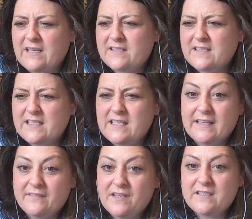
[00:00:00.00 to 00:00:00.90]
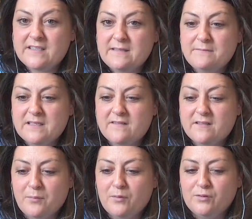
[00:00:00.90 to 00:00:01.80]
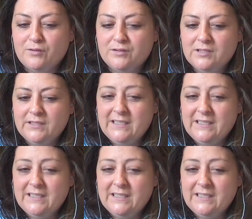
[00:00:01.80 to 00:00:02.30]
has is in like victim to support.